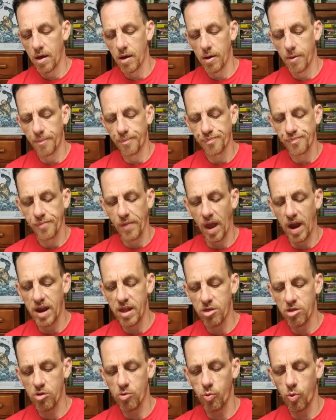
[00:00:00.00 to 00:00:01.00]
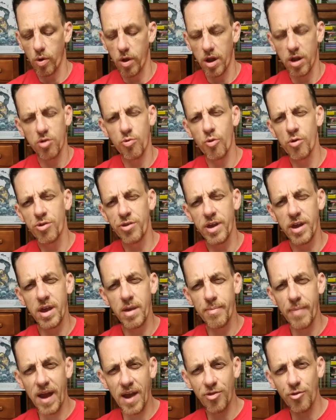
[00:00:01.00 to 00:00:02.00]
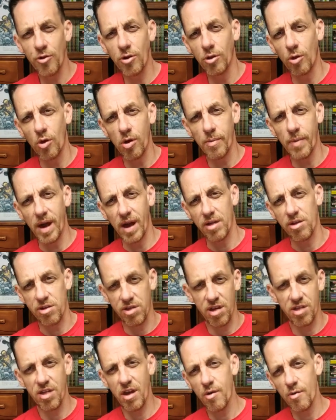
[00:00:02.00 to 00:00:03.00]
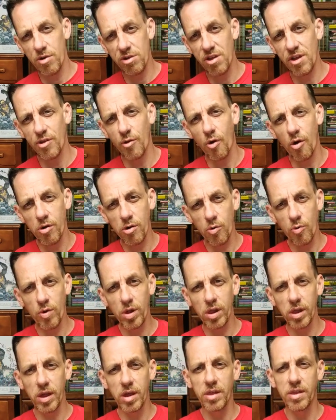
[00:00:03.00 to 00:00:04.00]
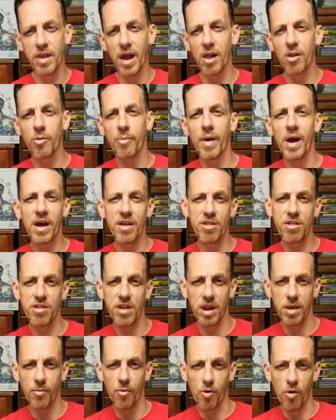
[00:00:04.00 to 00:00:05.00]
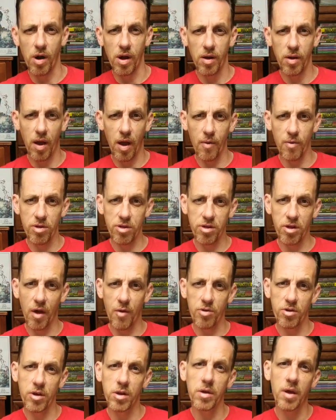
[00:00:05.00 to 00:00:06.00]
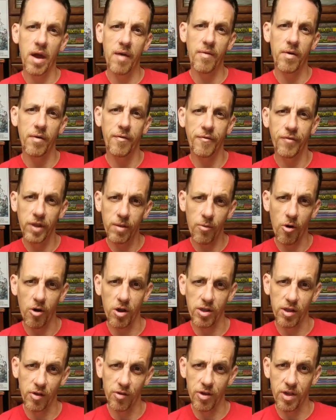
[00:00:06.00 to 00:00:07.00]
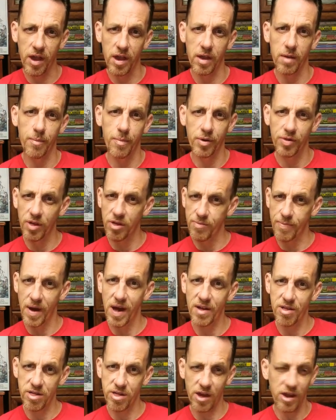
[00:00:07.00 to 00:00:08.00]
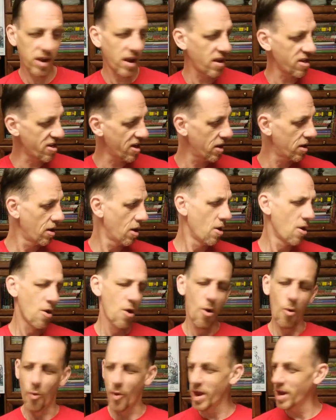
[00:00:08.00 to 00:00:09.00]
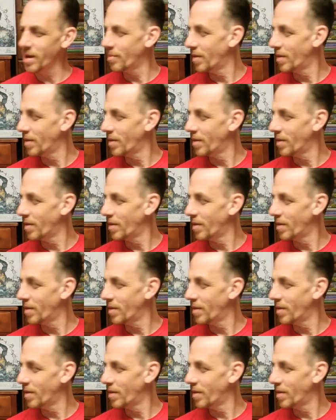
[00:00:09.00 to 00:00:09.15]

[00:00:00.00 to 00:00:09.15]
it's worth digging back through your long boxes. As I always say, there are no really dollar boxes anymore. I was going to have a flea market the other day and put these boxes out, and I said, wait a minute,